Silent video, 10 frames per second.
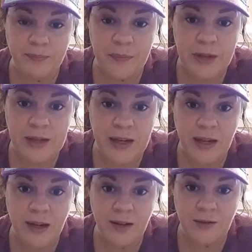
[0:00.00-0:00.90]

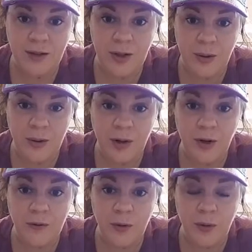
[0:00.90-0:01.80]
saying,
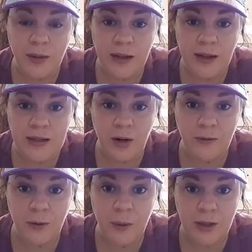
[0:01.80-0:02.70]
hurtful things and
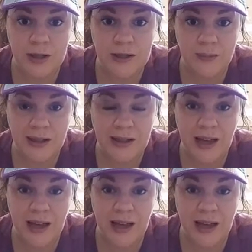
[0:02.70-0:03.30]
hurtful words to me.